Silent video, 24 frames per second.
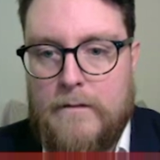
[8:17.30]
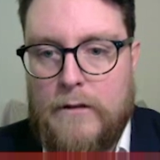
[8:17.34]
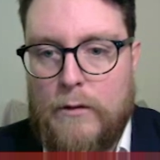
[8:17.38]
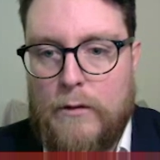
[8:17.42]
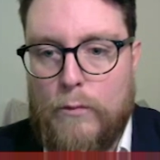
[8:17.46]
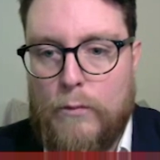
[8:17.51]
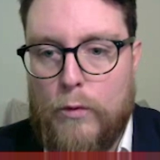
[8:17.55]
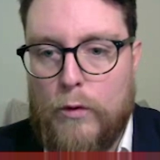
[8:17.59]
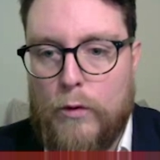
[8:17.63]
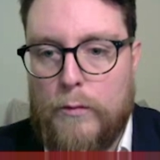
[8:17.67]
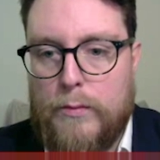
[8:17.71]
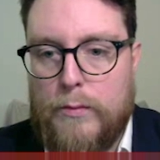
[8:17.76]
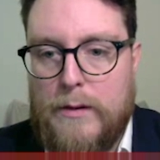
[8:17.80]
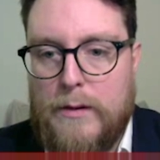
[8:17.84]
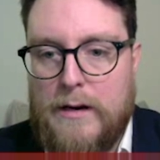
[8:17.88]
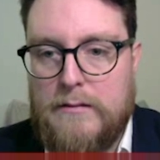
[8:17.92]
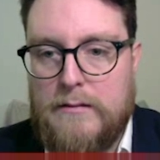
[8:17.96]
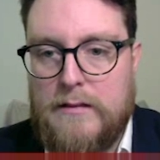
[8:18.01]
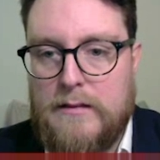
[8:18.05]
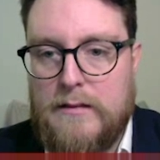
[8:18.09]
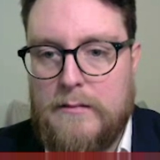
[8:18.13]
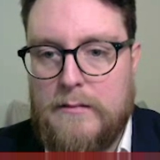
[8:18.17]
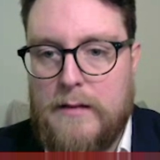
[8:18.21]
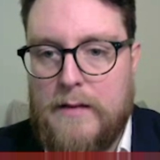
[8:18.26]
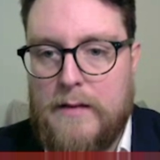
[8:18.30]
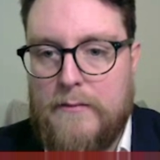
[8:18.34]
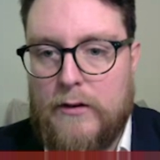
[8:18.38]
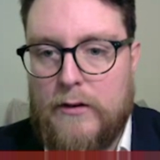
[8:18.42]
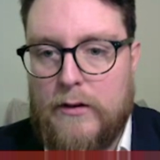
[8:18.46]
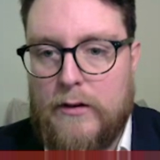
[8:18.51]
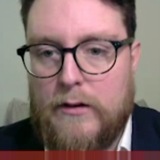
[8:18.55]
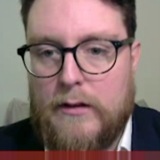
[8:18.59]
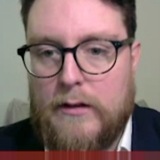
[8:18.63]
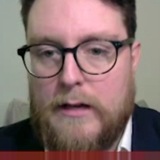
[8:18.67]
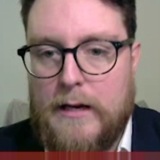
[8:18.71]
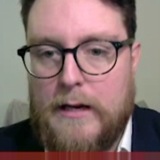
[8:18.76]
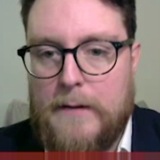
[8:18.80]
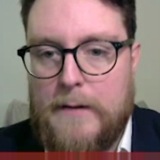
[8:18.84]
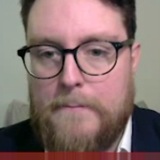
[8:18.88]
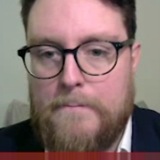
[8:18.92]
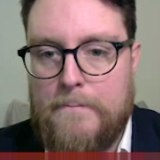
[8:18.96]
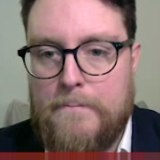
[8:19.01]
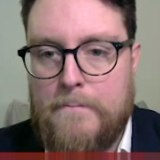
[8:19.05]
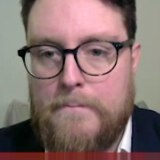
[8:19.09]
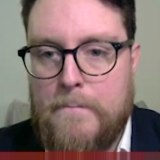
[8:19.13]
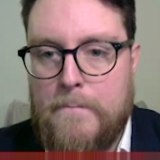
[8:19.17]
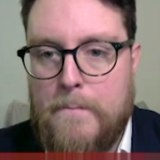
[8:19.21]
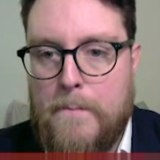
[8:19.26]
Ward-Prowse isn't having a good game.
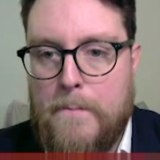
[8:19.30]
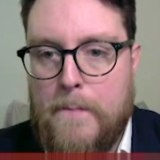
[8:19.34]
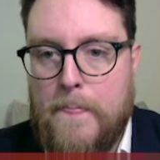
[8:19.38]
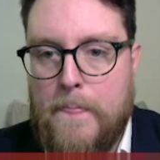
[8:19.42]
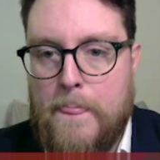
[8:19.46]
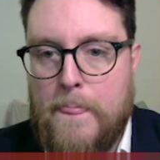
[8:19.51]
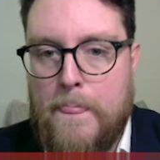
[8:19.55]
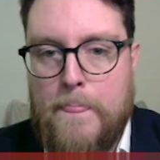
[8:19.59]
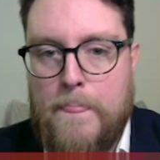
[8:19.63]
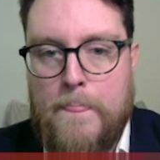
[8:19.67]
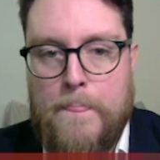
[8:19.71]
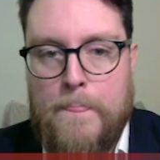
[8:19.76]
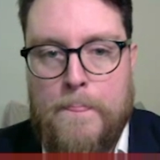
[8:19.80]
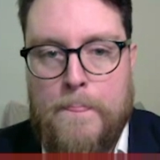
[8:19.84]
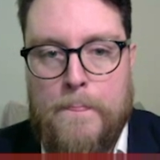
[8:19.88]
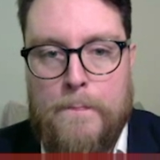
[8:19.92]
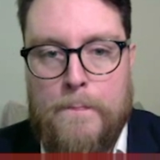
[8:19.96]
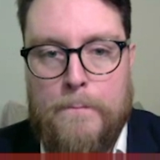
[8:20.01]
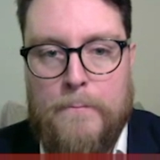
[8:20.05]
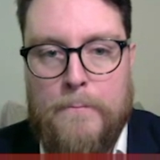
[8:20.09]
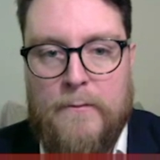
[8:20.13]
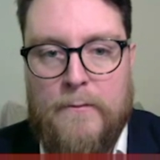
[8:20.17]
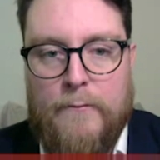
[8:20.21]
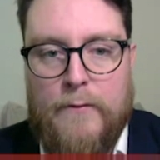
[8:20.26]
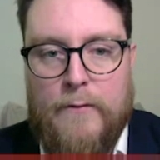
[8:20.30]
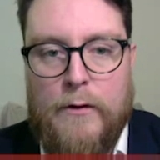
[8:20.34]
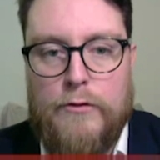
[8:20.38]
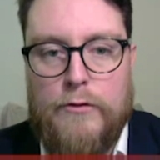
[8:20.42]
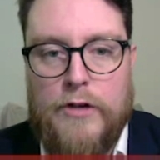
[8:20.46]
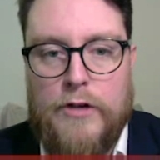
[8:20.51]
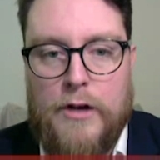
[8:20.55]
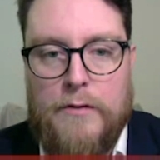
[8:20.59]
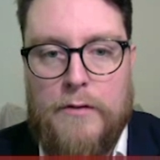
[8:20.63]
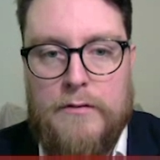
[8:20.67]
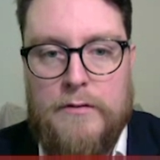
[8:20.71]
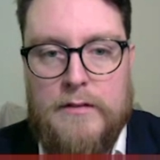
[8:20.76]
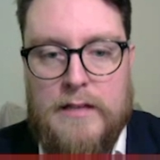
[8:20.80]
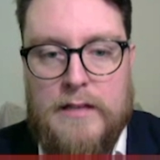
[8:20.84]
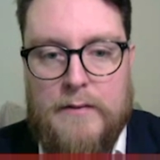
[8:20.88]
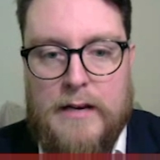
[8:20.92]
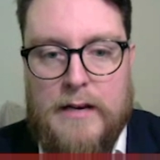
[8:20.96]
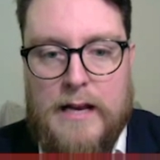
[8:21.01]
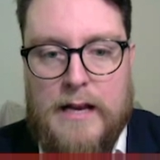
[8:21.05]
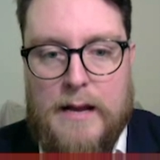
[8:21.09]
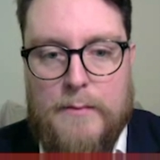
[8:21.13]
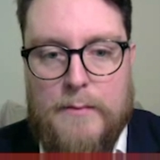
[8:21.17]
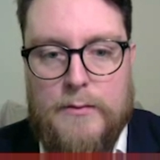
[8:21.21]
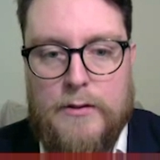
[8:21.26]
Phil Jones is having
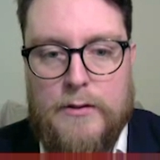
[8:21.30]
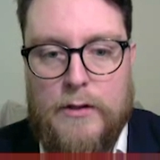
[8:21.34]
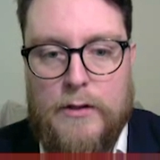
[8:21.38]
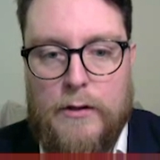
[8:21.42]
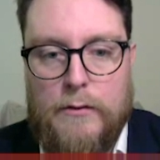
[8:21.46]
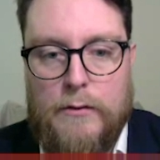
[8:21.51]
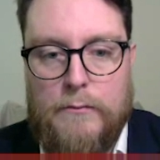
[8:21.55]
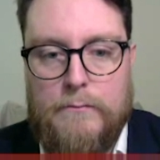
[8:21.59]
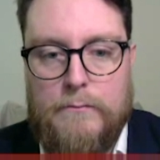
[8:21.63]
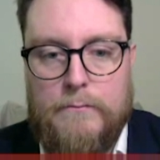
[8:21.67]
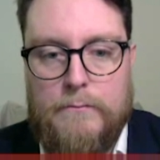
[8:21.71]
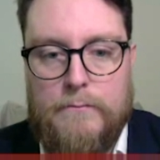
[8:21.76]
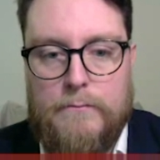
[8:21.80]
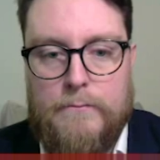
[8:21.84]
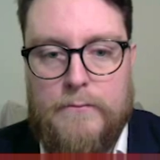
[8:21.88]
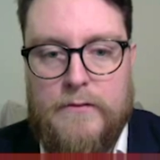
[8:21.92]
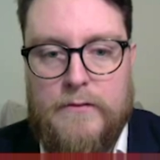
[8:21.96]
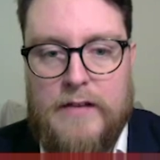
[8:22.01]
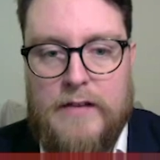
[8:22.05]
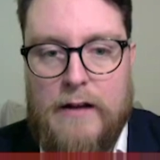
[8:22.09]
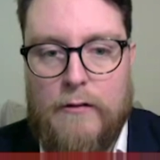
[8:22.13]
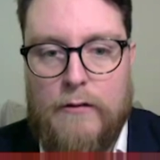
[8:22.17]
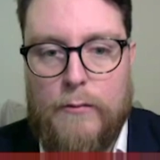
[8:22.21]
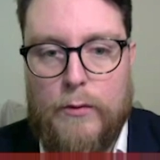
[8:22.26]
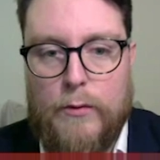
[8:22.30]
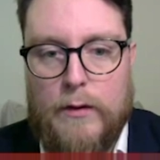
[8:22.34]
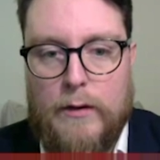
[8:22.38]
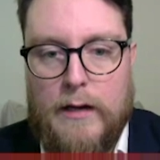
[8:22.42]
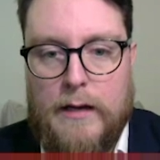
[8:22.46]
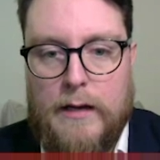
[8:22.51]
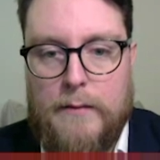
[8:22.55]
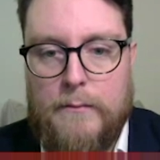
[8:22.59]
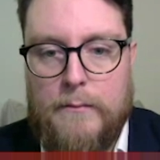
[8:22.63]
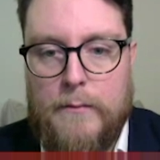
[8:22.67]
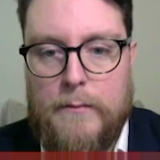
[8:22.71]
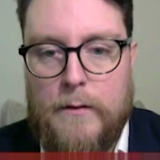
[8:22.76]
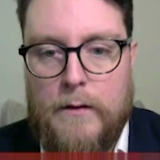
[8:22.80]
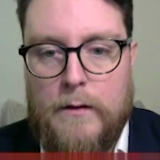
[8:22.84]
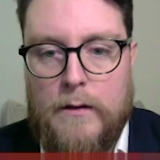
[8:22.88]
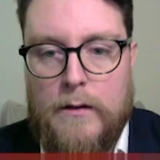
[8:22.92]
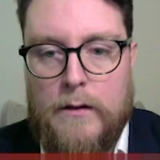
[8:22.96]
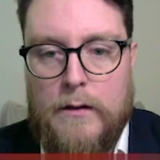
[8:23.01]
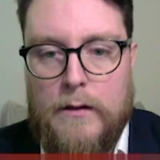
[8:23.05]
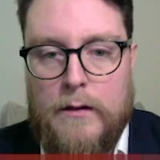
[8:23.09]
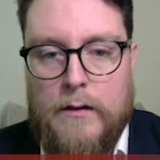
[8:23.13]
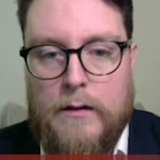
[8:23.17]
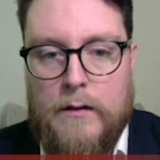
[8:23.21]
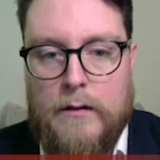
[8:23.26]
an absolute terrible game.
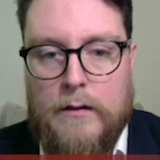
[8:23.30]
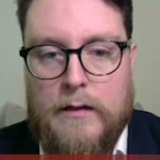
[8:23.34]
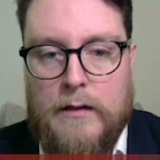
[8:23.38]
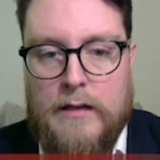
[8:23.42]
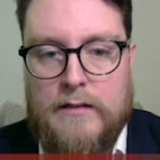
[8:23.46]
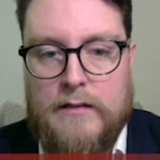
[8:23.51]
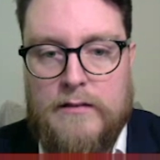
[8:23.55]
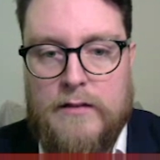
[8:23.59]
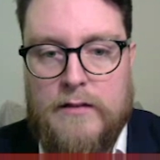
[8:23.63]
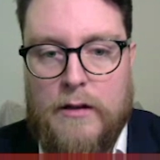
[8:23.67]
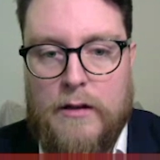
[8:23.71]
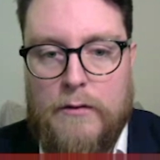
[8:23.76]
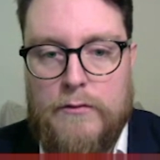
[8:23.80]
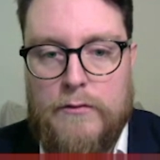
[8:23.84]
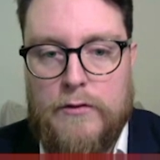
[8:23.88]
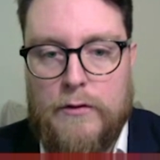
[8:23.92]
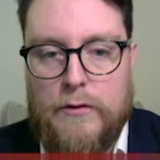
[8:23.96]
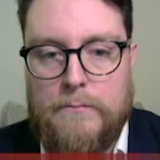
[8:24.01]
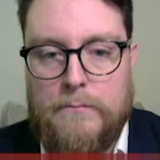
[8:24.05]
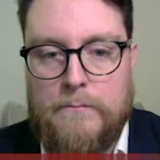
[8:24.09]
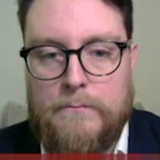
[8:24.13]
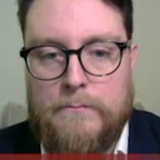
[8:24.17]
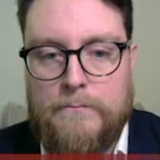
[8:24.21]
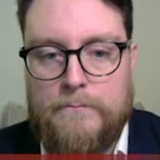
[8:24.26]
Get Stones on.